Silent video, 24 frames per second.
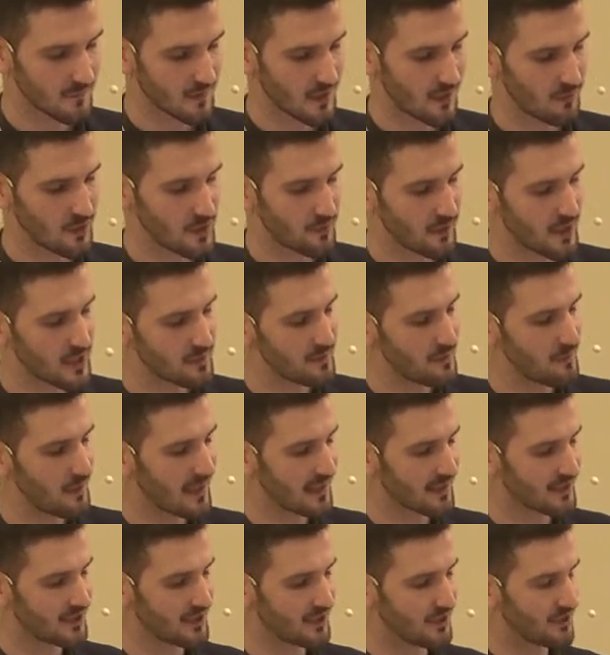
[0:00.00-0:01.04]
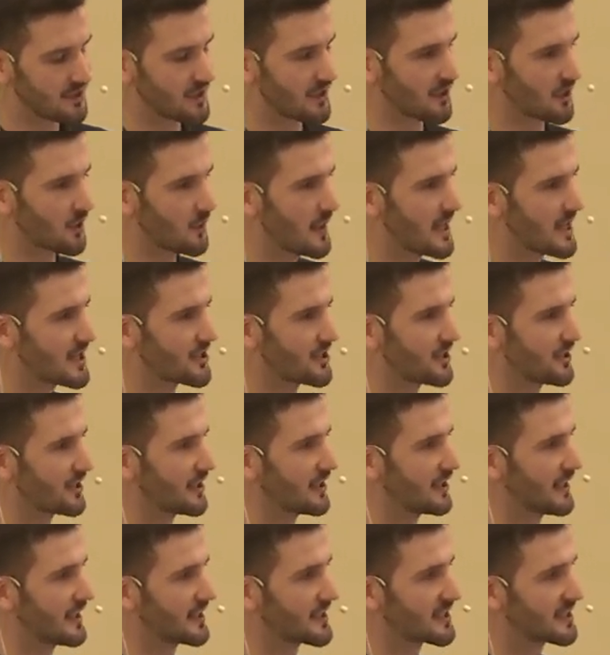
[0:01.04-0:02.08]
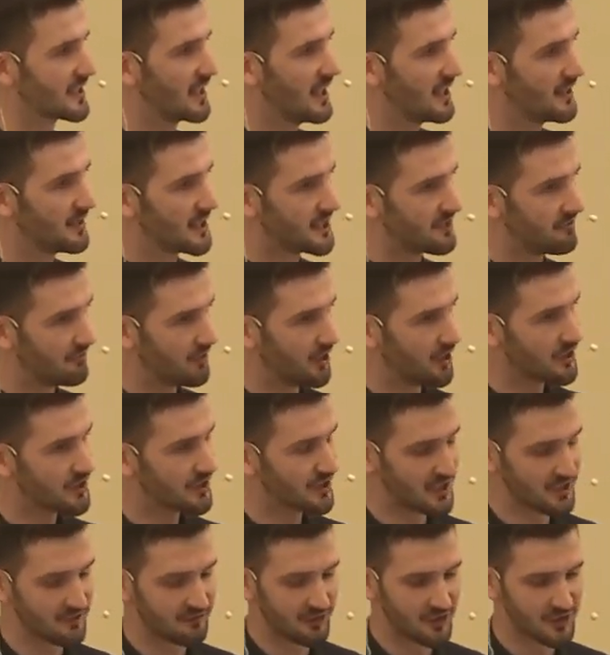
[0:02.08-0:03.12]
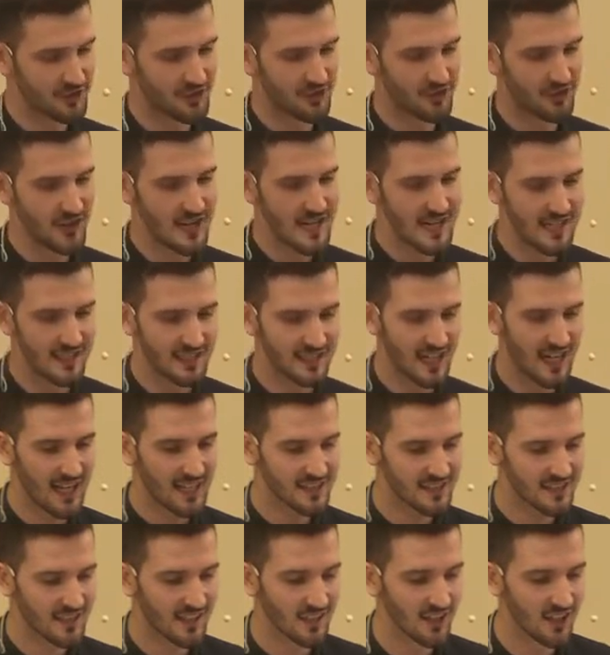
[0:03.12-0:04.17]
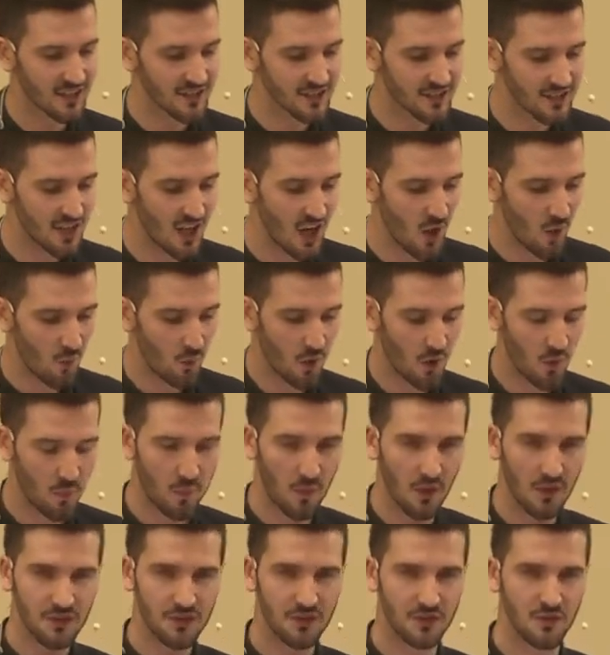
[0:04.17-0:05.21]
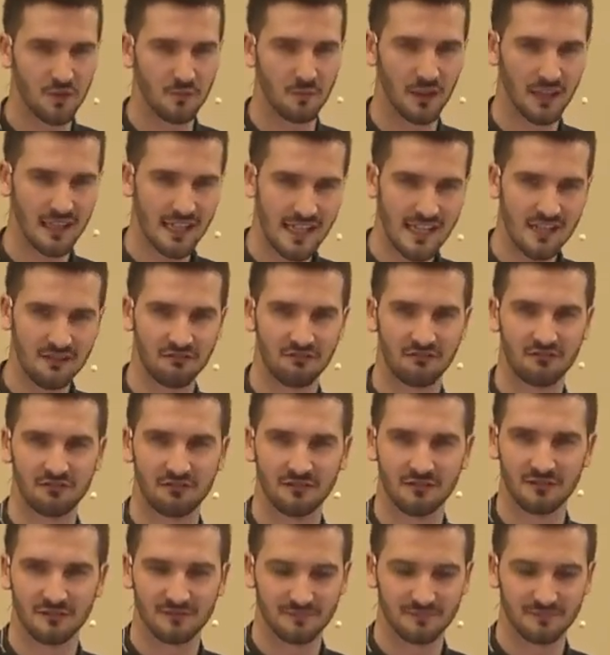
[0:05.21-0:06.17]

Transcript: Which brings me back to the question that this verse 3 is asking us. What do you believe?